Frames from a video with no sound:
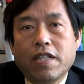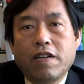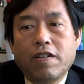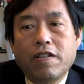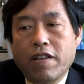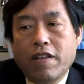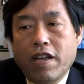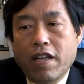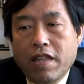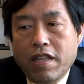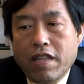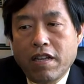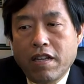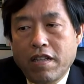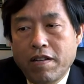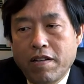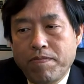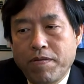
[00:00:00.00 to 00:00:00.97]
clear that
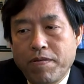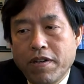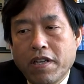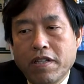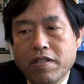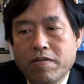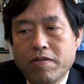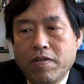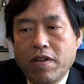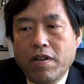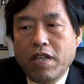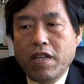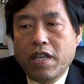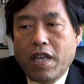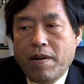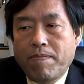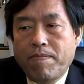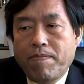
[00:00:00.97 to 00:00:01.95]
the book is
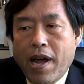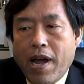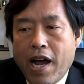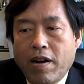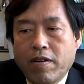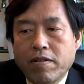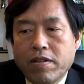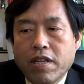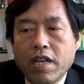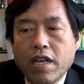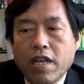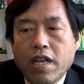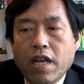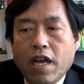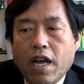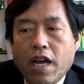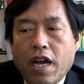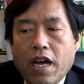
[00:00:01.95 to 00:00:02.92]
really about
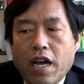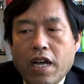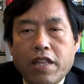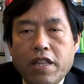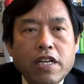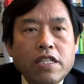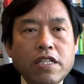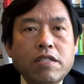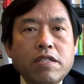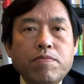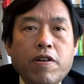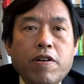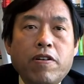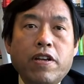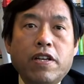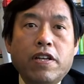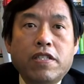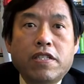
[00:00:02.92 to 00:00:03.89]
the
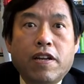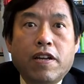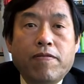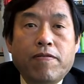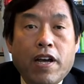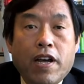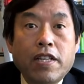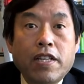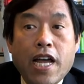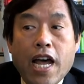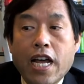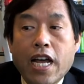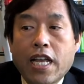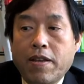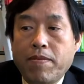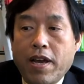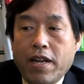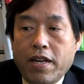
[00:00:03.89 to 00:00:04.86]
experience of
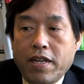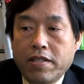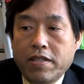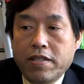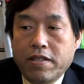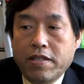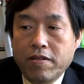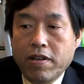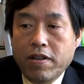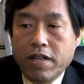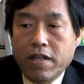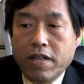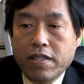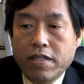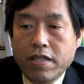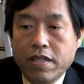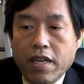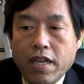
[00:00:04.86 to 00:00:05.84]
undocumented
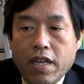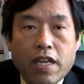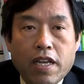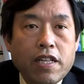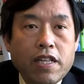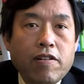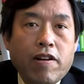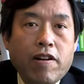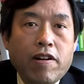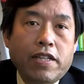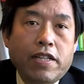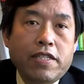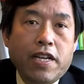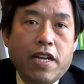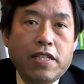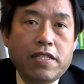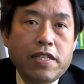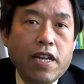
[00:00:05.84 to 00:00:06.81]
students in the United
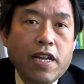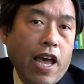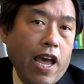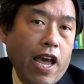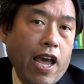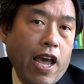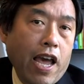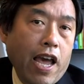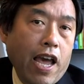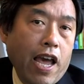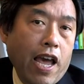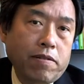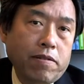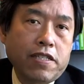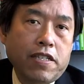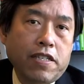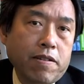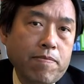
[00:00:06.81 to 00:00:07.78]
States as much
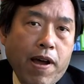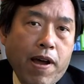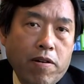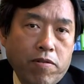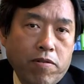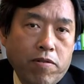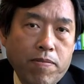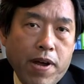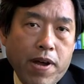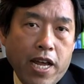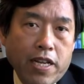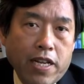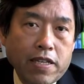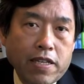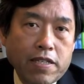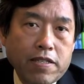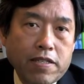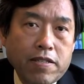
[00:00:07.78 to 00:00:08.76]
as it's about
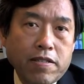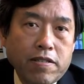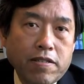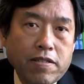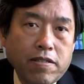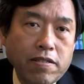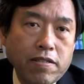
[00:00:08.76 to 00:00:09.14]
robotics.